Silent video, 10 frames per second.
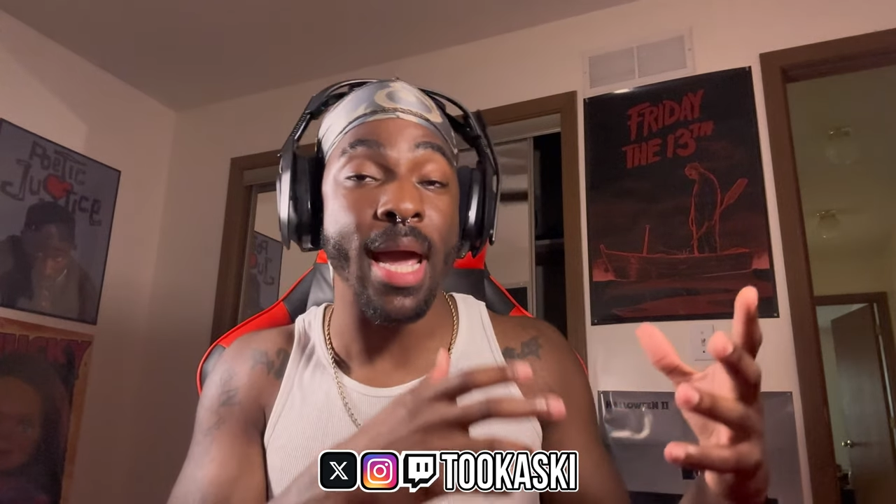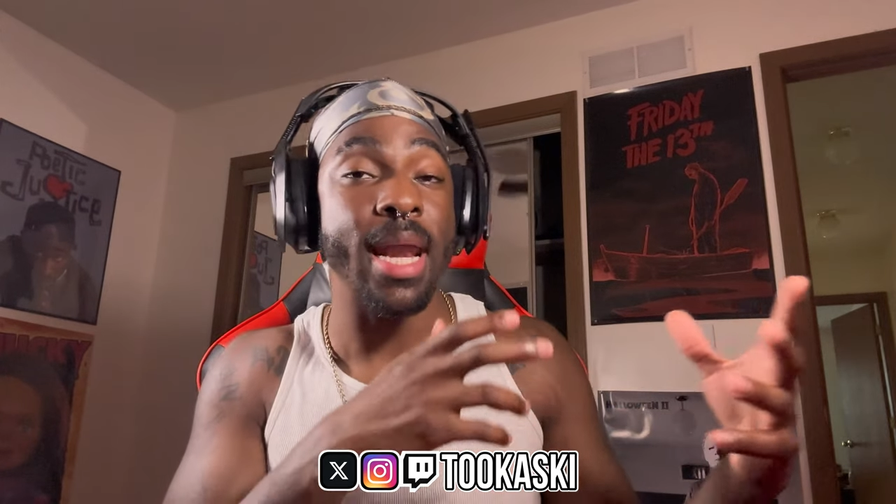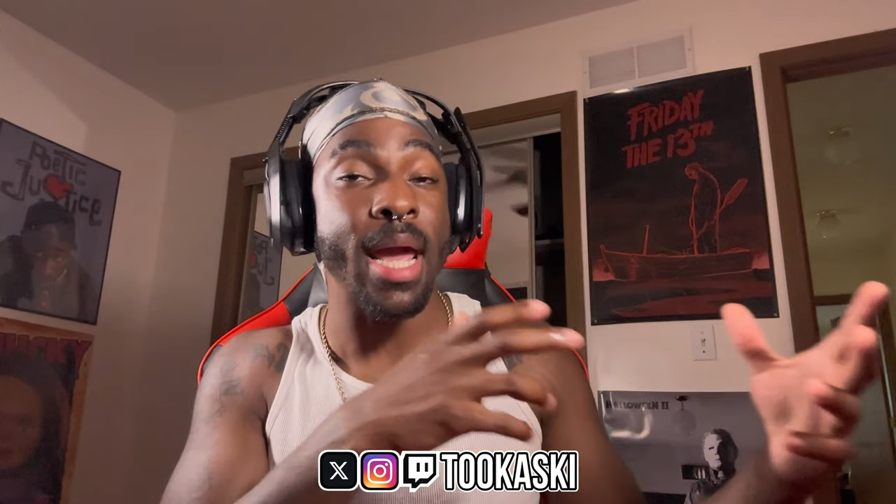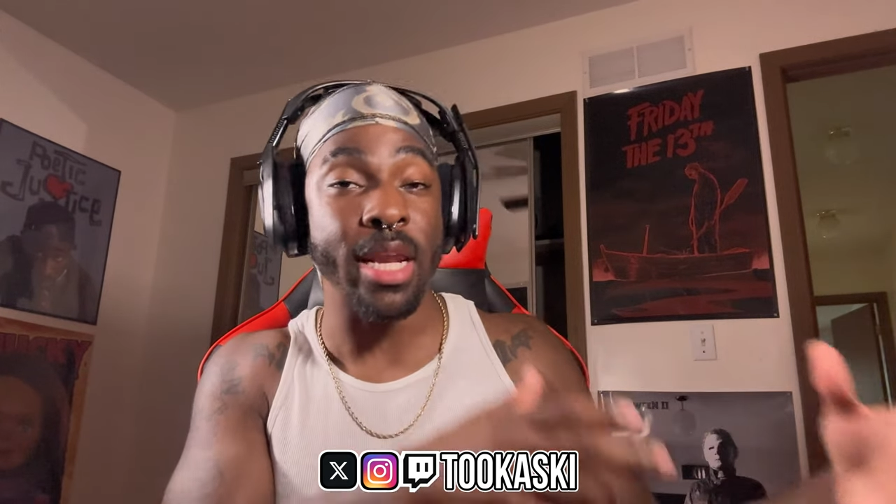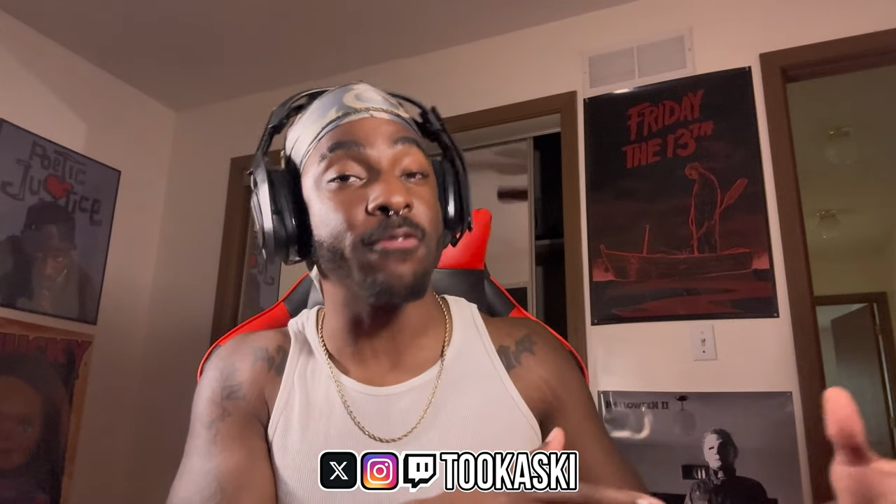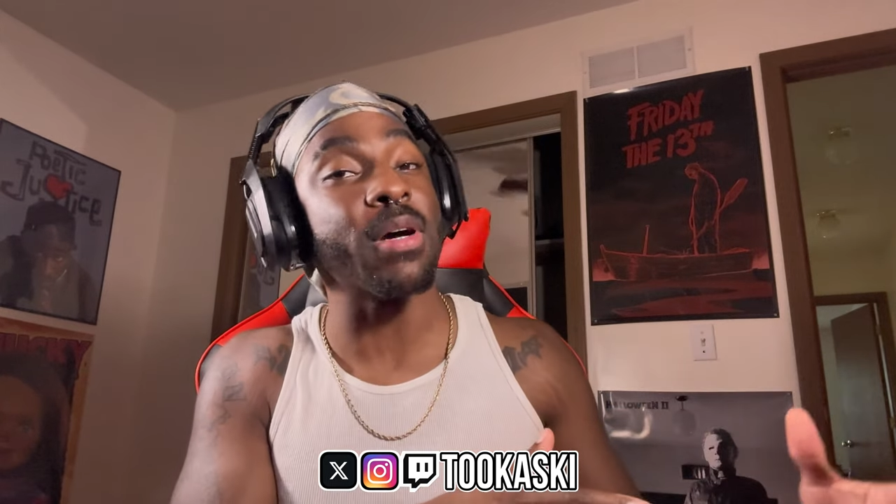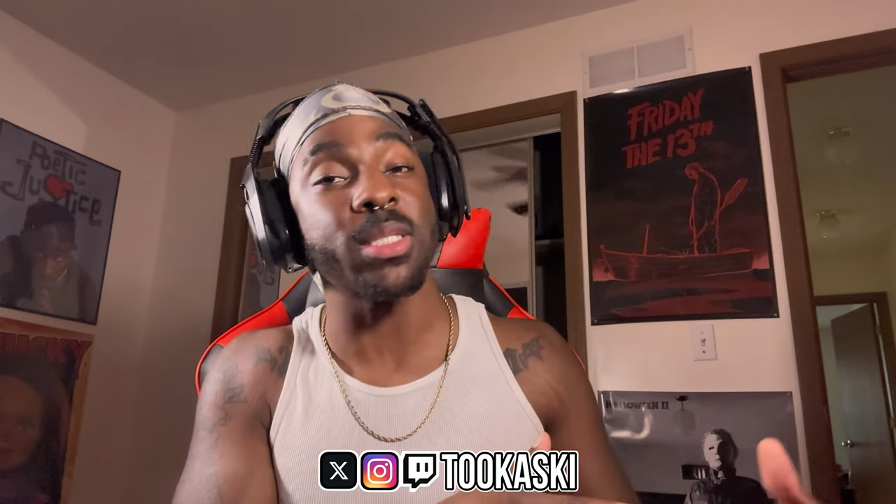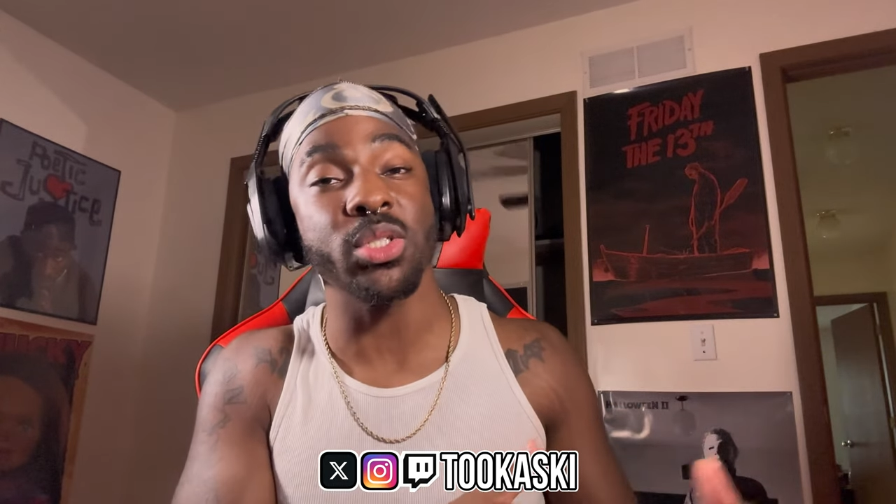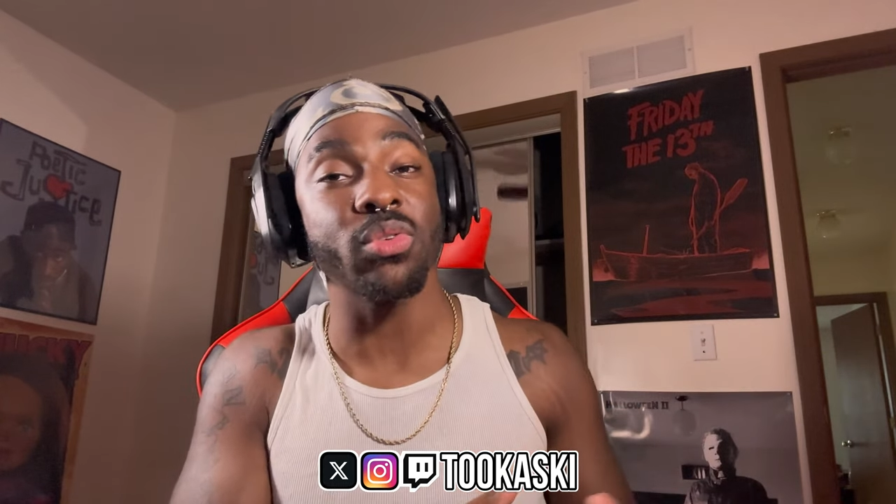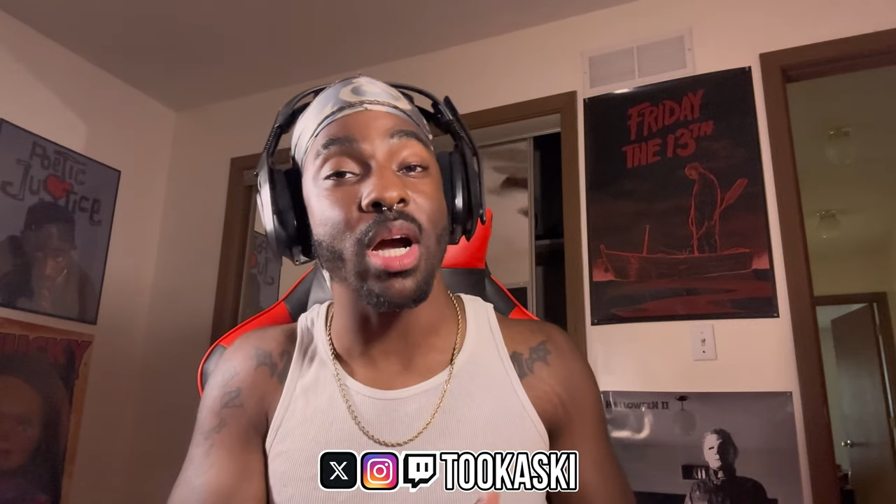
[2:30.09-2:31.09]
at 85
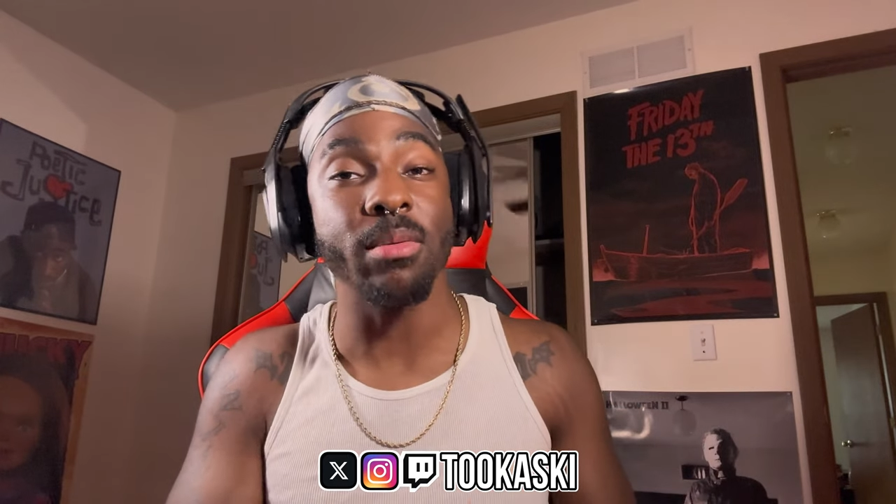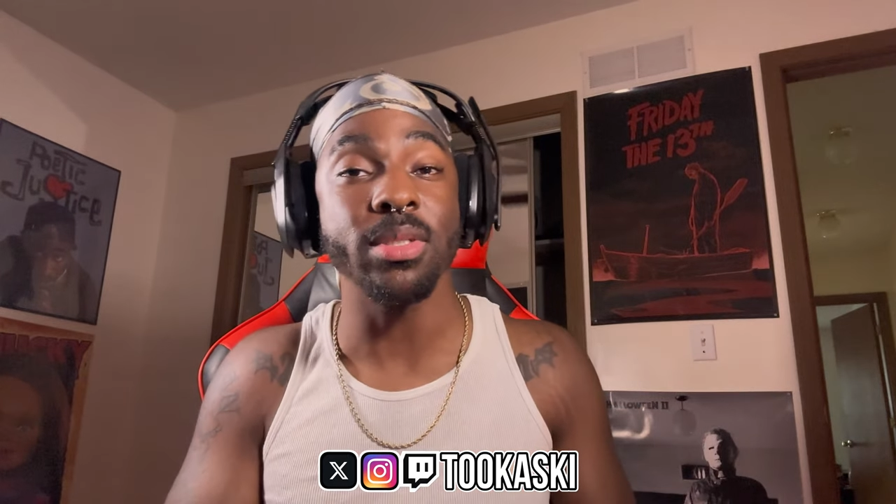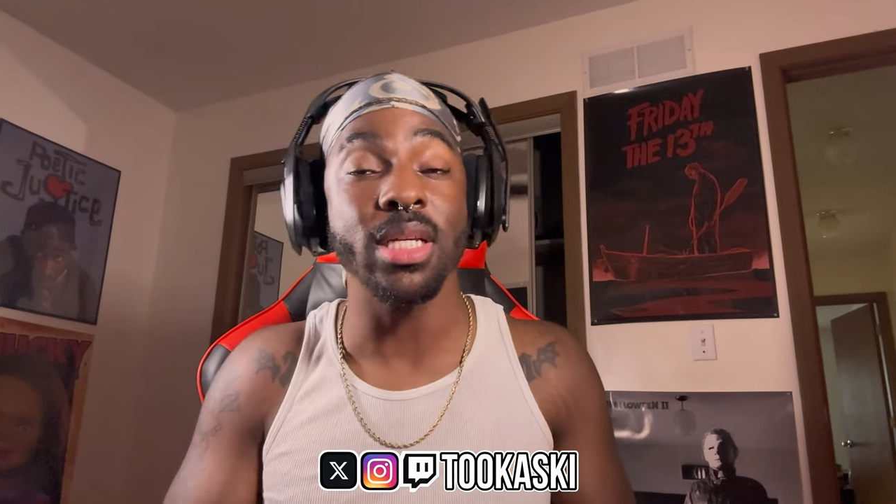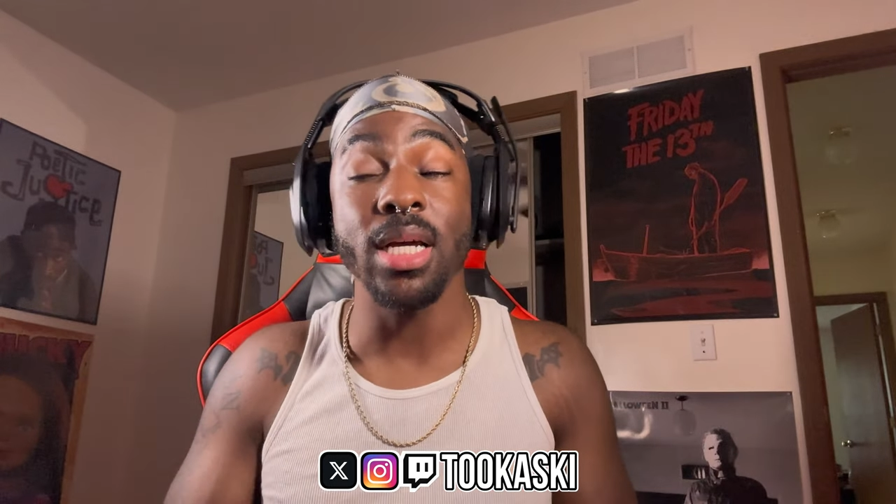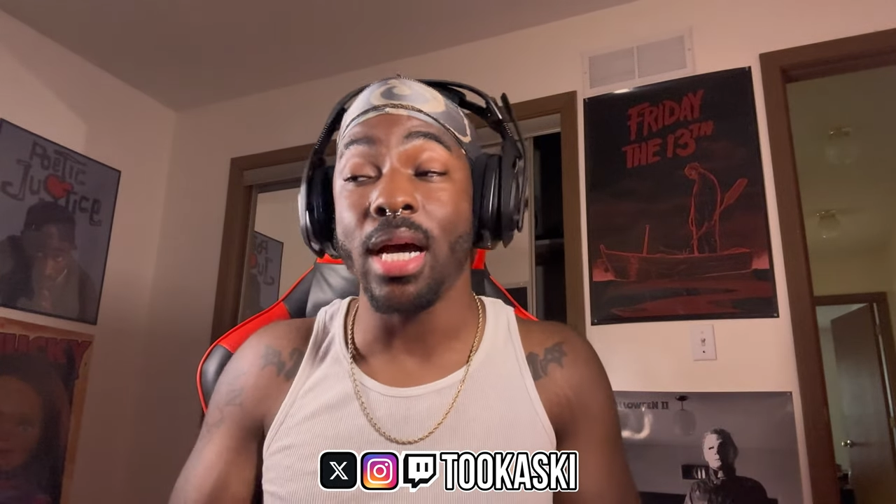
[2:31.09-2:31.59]
subscribers.